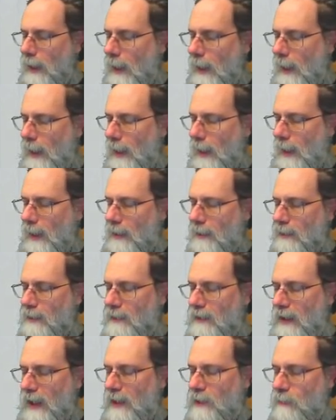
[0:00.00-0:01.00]

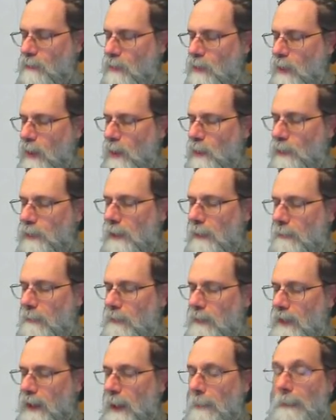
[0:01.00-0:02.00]
And as a result,
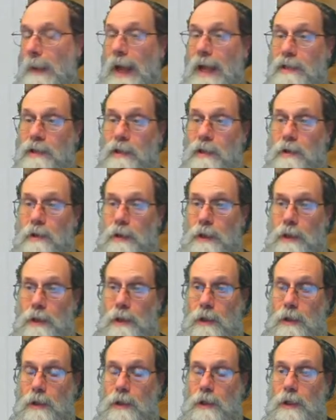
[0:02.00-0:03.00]
the capacitor
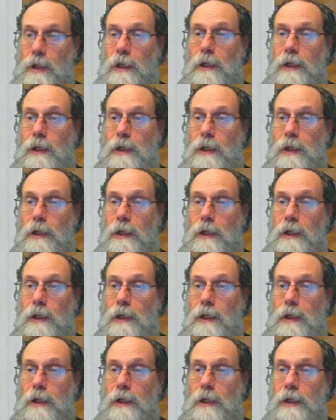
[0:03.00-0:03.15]
here